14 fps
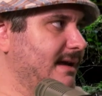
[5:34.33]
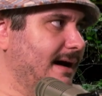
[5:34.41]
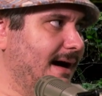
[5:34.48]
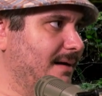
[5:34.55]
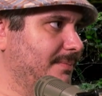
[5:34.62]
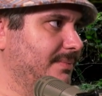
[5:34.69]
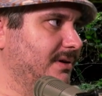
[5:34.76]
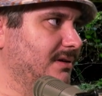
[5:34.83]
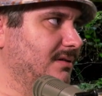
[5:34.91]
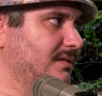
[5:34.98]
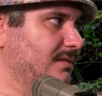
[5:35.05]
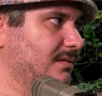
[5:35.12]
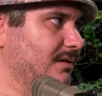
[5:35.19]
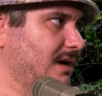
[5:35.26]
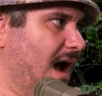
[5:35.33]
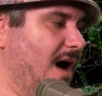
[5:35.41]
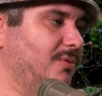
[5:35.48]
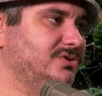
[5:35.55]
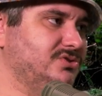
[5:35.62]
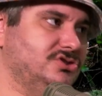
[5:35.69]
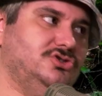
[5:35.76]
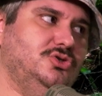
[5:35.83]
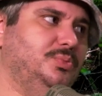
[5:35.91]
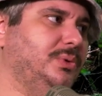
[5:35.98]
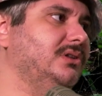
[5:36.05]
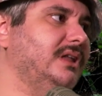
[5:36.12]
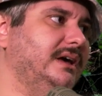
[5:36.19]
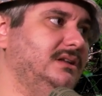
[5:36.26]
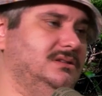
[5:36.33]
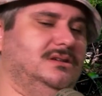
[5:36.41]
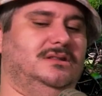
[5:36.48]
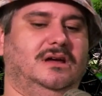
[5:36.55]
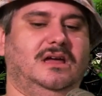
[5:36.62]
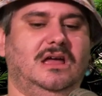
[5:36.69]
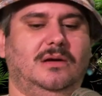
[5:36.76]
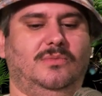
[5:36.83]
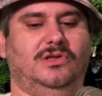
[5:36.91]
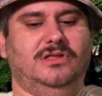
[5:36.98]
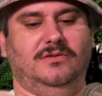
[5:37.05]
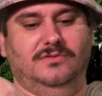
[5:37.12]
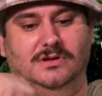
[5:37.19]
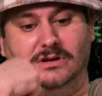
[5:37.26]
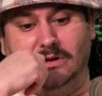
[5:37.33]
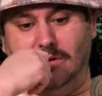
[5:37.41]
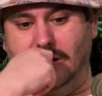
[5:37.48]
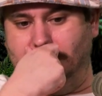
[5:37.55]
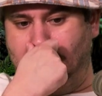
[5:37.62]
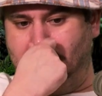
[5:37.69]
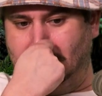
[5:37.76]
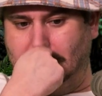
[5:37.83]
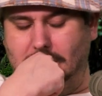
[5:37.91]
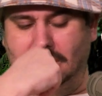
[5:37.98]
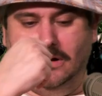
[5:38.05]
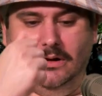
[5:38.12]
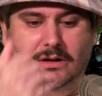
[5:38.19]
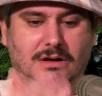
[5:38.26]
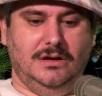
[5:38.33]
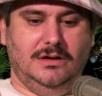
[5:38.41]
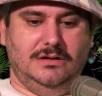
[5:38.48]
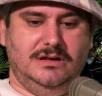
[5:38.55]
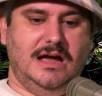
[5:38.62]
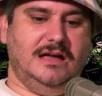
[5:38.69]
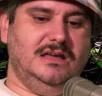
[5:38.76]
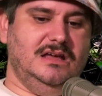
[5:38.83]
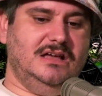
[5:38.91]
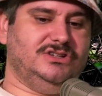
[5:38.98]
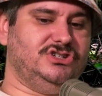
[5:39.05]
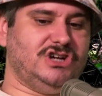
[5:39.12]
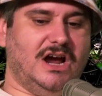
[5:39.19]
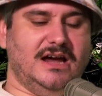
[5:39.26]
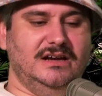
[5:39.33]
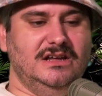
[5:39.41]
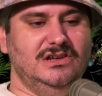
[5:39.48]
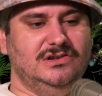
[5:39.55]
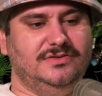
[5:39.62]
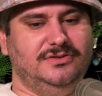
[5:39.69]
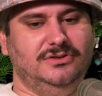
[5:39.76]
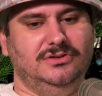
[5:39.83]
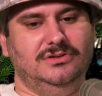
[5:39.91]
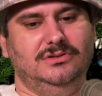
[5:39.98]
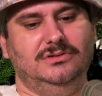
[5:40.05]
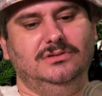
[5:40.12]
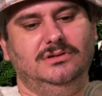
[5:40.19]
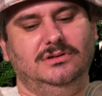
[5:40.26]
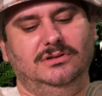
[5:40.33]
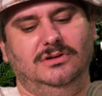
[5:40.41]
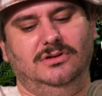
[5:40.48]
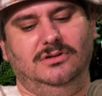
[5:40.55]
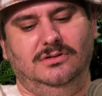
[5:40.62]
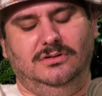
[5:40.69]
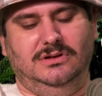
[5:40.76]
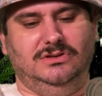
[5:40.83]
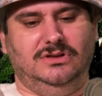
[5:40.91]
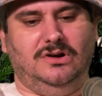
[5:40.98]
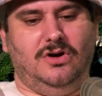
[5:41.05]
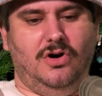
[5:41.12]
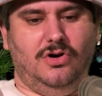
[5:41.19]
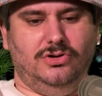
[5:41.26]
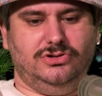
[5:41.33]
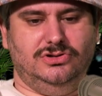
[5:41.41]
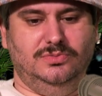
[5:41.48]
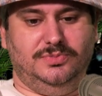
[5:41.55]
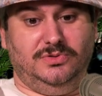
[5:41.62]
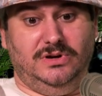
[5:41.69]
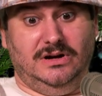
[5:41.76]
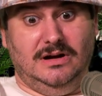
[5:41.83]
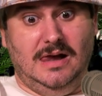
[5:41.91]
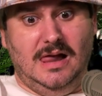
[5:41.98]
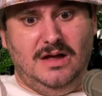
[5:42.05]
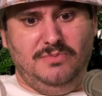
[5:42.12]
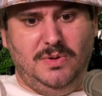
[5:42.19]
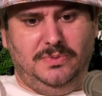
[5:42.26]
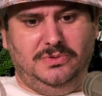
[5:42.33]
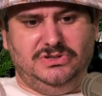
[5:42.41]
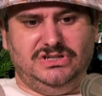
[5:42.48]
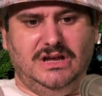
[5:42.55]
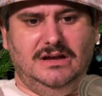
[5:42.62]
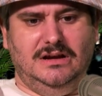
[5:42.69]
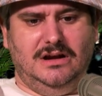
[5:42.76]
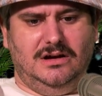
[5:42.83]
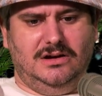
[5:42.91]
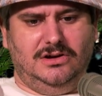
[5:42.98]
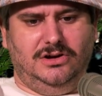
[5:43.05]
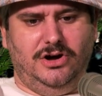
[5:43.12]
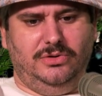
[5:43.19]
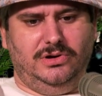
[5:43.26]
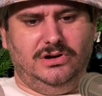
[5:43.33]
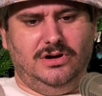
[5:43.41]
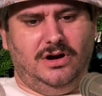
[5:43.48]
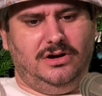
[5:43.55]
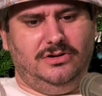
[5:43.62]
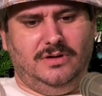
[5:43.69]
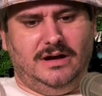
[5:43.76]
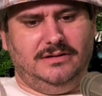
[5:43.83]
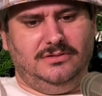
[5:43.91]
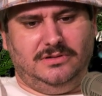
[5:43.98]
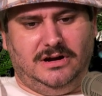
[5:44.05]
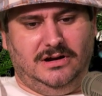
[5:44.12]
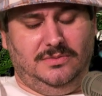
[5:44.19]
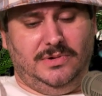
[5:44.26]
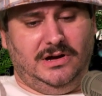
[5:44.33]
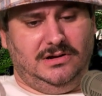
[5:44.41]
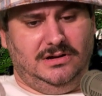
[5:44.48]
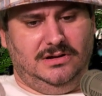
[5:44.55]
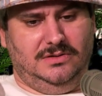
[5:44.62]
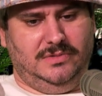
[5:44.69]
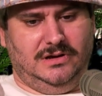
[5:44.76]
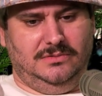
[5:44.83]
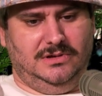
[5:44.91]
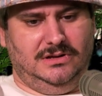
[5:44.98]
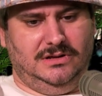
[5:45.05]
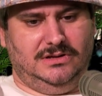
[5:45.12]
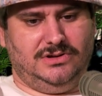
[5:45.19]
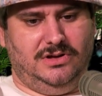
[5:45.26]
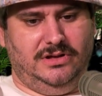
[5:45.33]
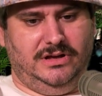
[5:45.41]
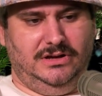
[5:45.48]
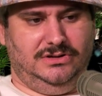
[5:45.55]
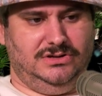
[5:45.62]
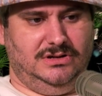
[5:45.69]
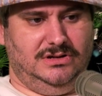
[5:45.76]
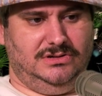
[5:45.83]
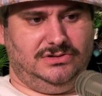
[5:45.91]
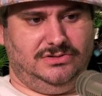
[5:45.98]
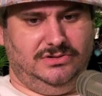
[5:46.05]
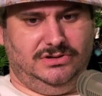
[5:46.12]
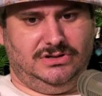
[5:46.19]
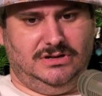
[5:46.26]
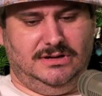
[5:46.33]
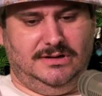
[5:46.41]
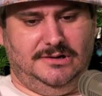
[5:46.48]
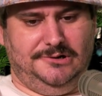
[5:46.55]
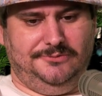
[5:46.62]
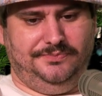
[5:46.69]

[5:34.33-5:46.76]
happened. Right. I was super late to the game on that video. I remember. Yeah, he has Chinese food. You know, it, they're all super weird. People were saying uh, Go Canaro. I don't care about him. I mean, that's all ancient history shit.